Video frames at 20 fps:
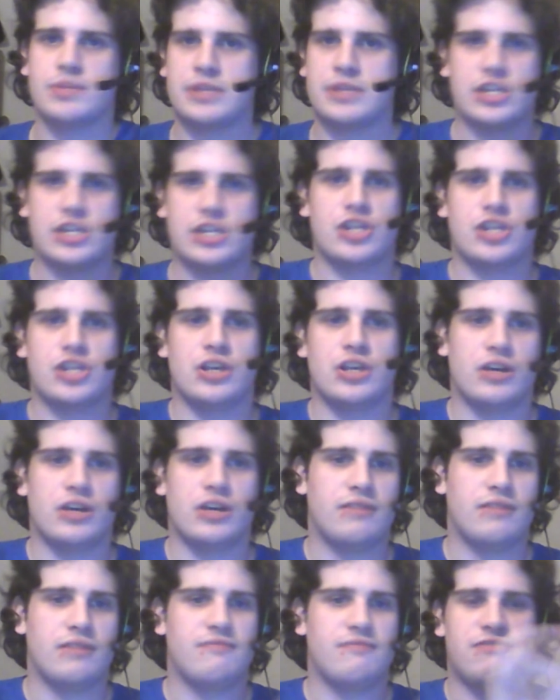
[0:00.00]

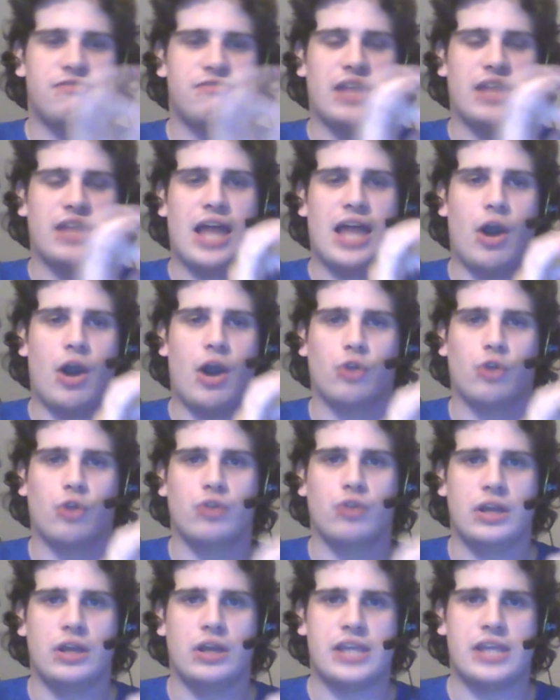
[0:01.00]
to fill out
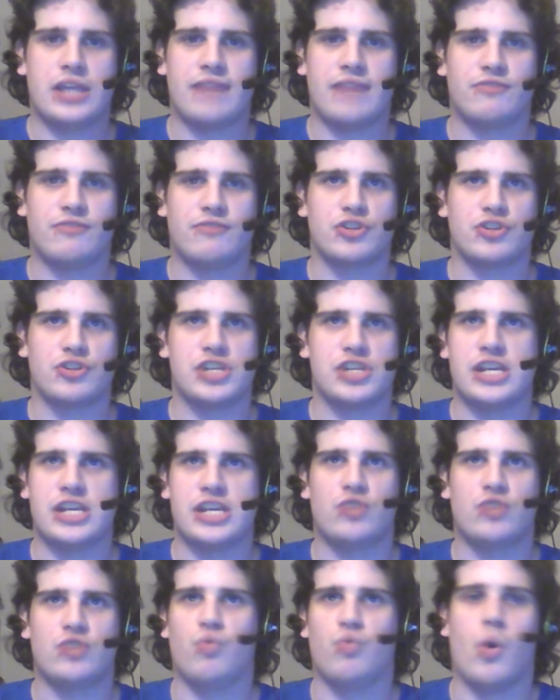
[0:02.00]
a diversity
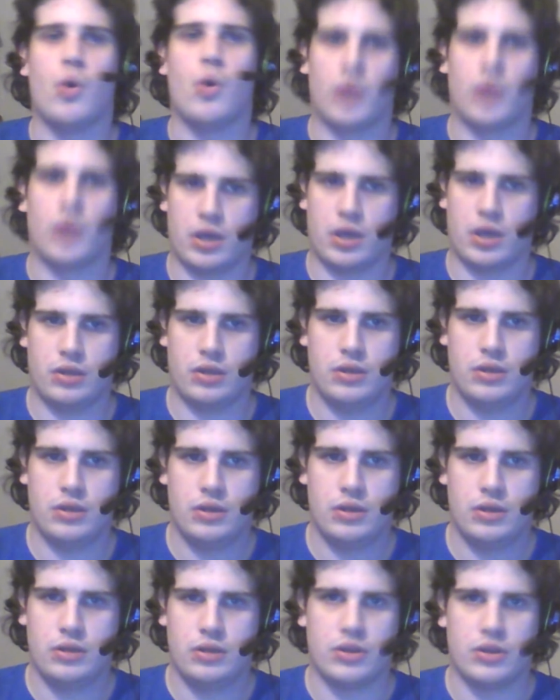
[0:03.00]
quota.
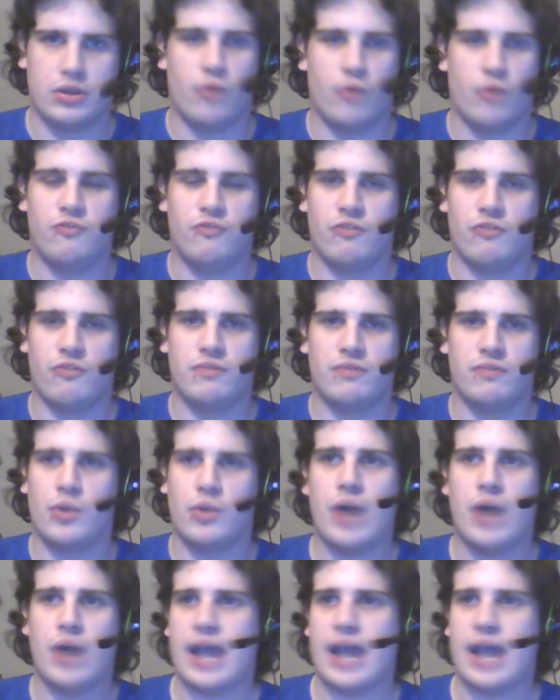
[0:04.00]
Don't
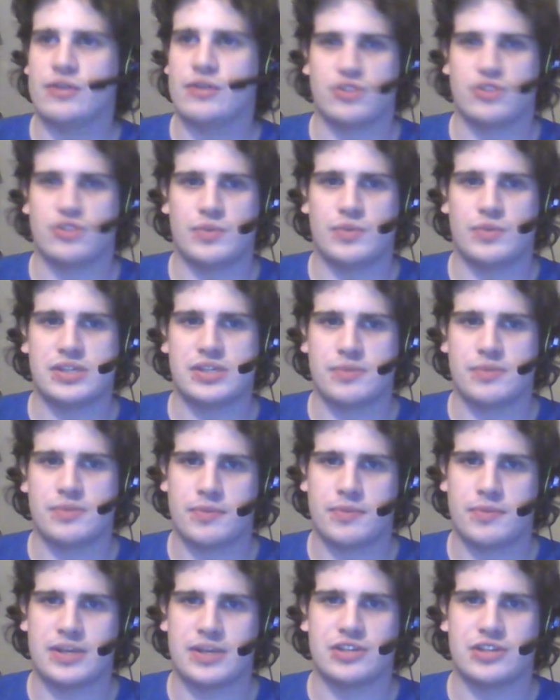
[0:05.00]
hire someone simply
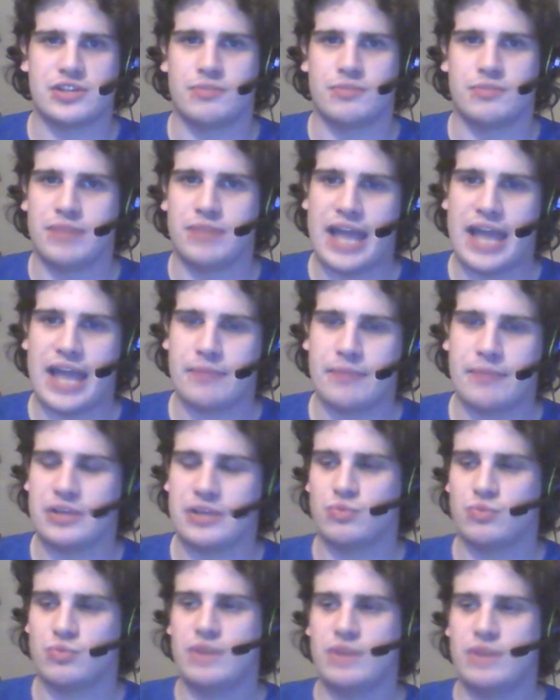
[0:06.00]
because they're black.
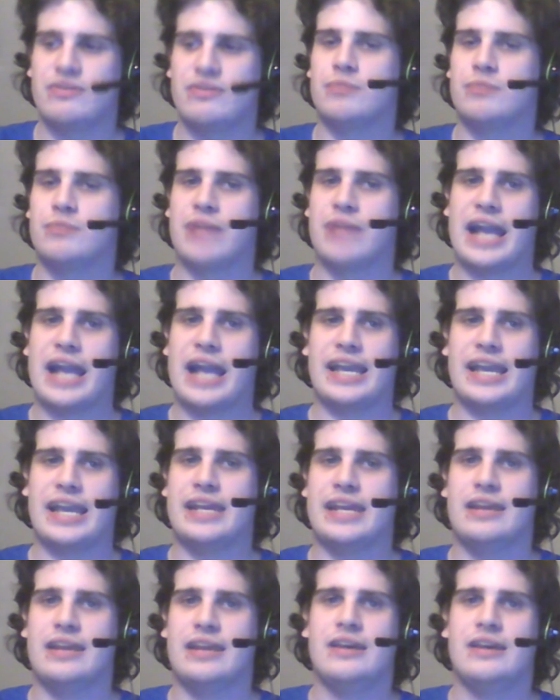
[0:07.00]
Because what if they're black
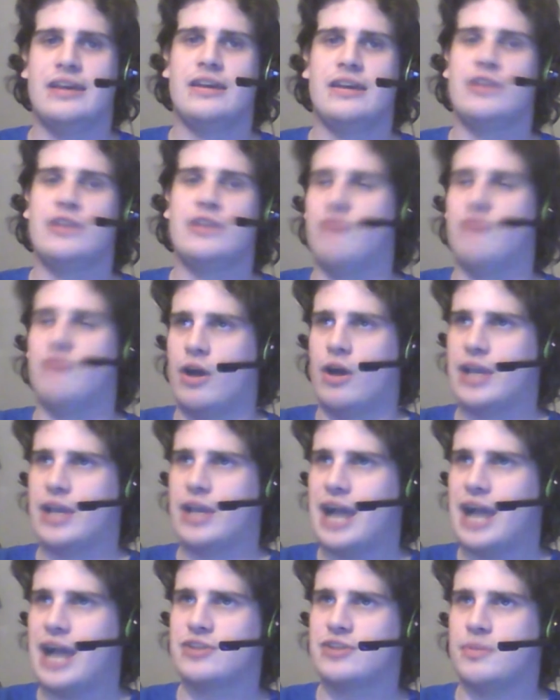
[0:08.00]
and you
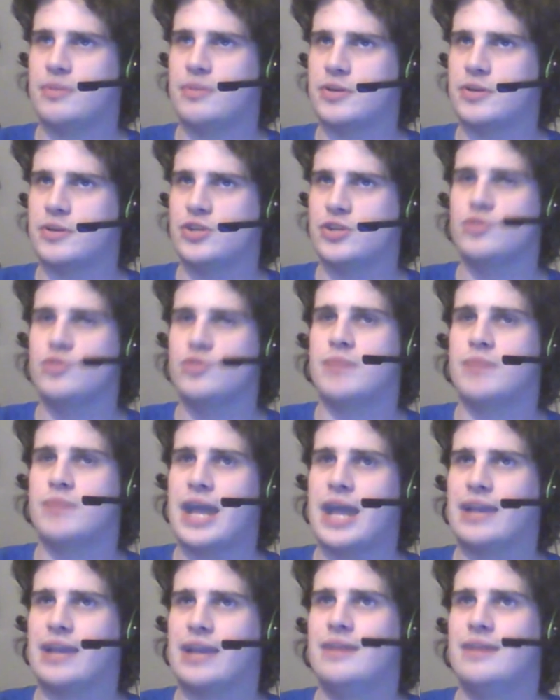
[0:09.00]
hire the person who's
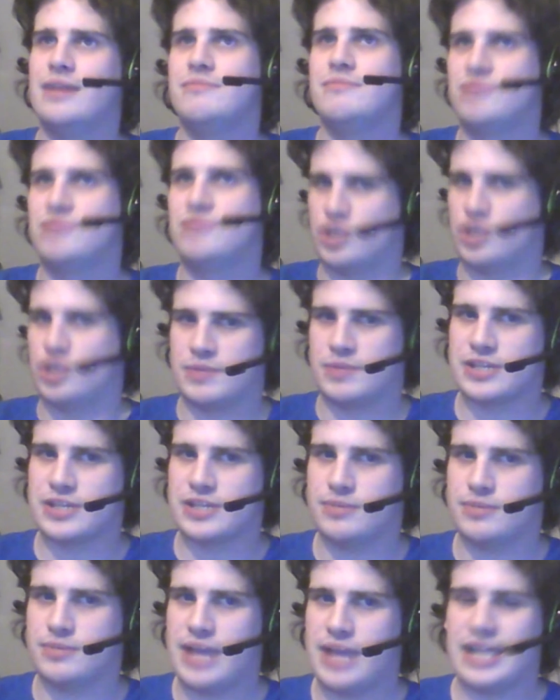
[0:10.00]
black just because
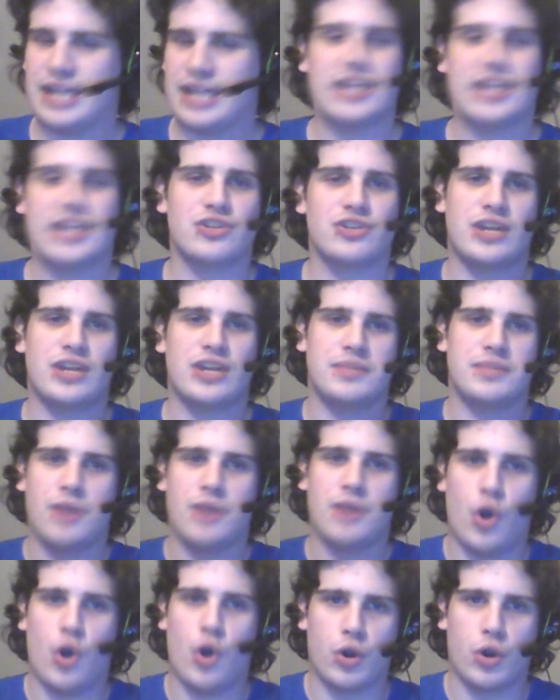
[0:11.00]
they're black and they turn out to be
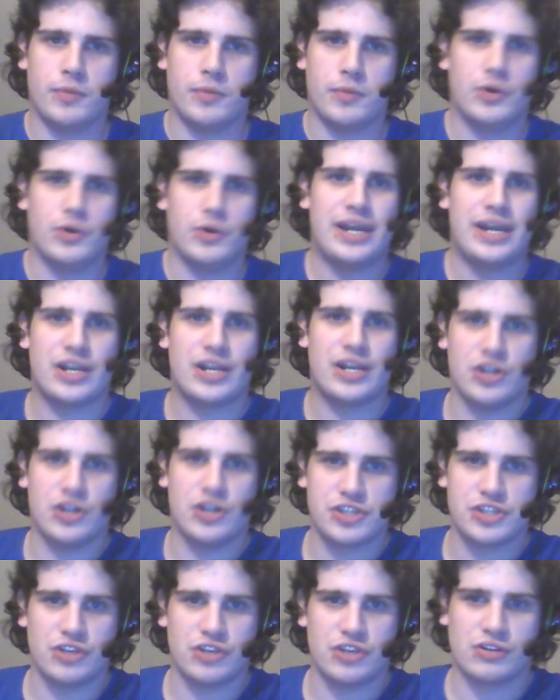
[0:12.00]
horrible and it
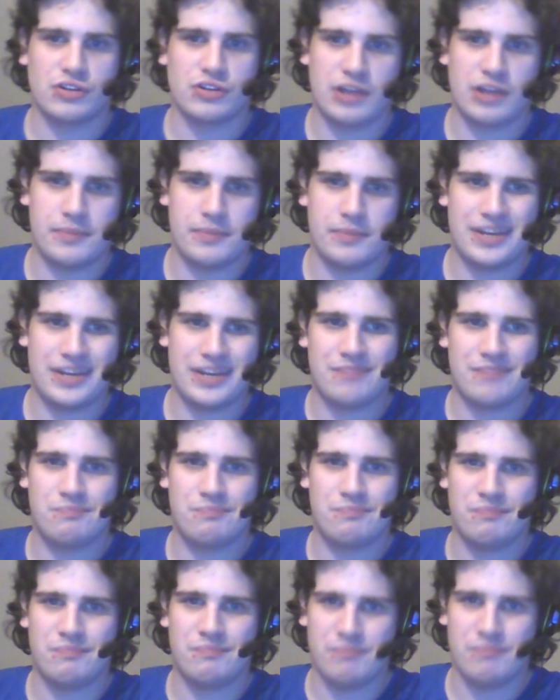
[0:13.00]
costs your company
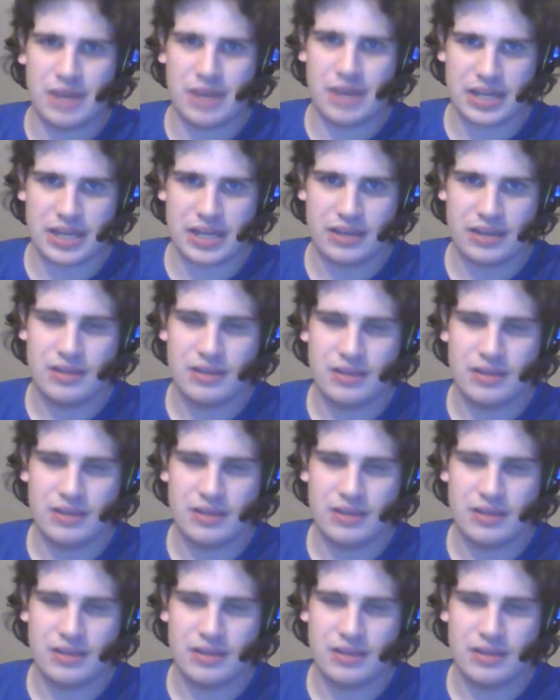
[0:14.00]
money?